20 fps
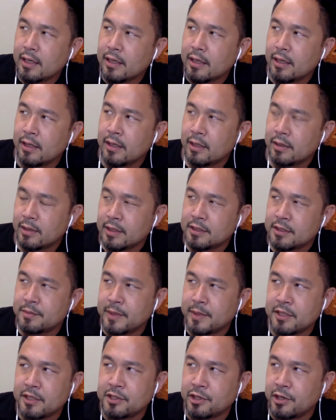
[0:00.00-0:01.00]
You know, it's been
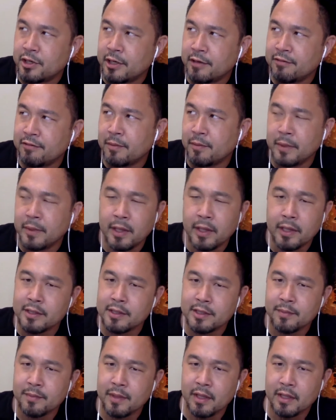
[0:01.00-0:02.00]
a journey for me. It's
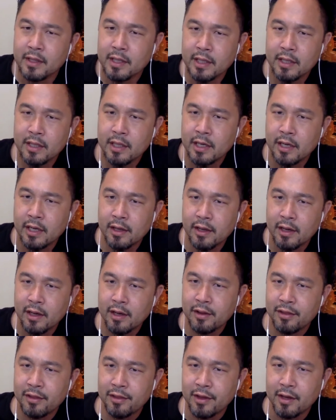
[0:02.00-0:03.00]
something that I
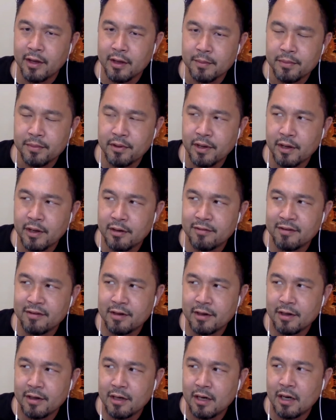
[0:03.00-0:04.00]
think and pray
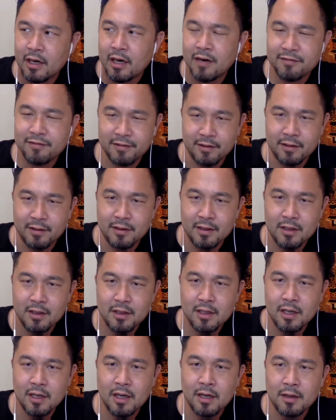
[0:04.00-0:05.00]
over often,
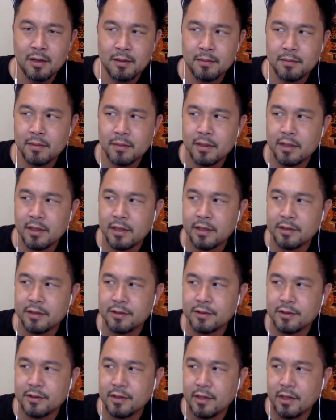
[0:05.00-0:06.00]

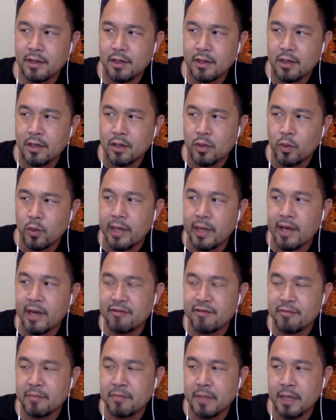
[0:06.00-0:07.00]
is we have
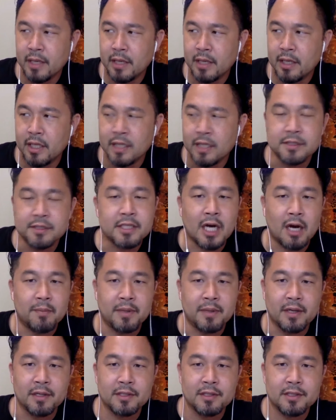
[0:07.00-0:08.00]
made these
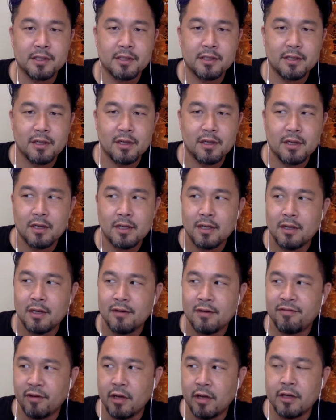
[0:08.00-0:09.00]
topics
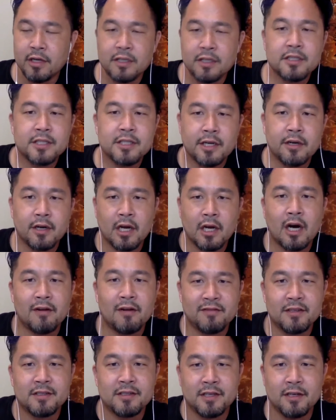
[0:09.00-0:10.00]
front and center
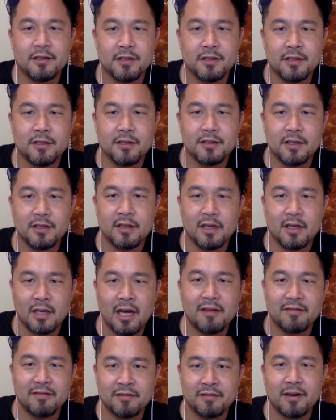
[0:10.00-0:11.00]
conversations in the
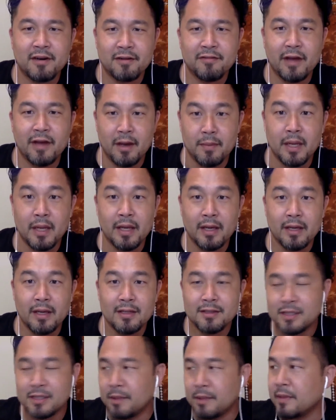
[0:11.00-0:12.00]
life of our family. And
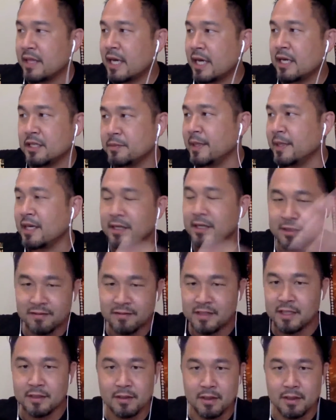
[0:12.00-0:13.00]
some of that is because of
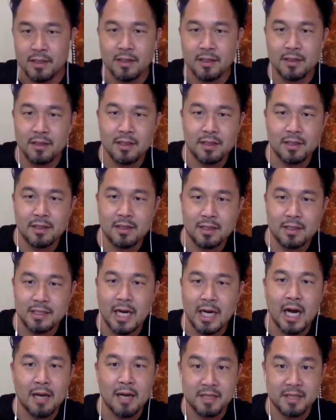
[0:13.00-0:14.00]
just the
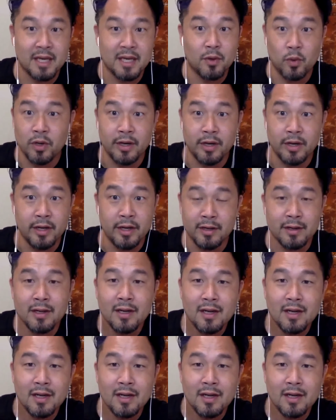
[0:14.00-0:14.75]
times that we're in,